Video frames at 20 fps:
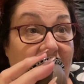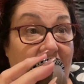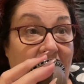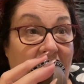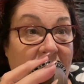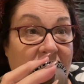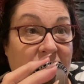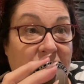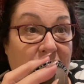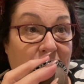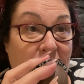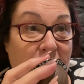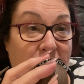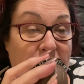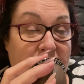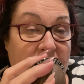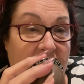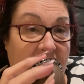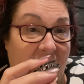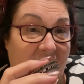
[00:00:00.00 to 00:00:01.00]
I've got
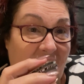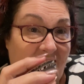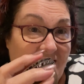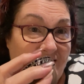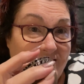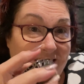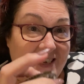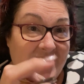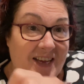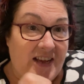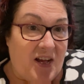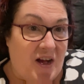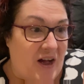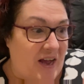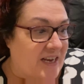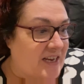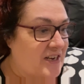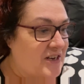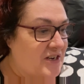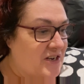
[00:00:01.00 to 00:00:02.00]
them now. I
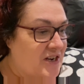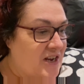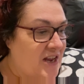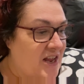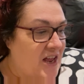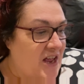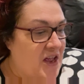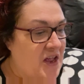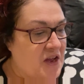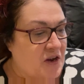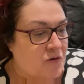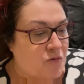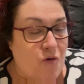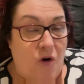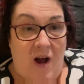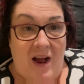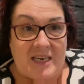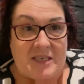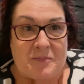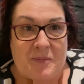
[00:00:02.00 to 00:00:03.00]
can
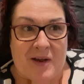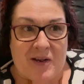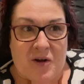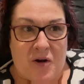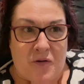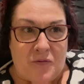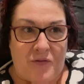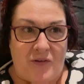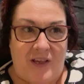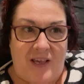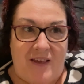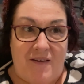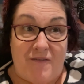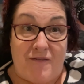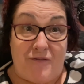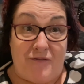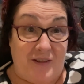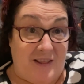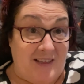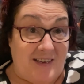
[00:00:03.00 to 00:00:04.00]
grind my coffee,
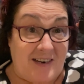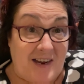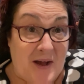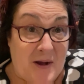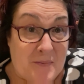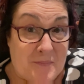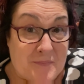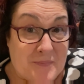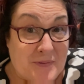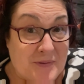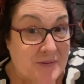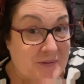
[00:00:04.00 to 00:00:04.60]
fill it up.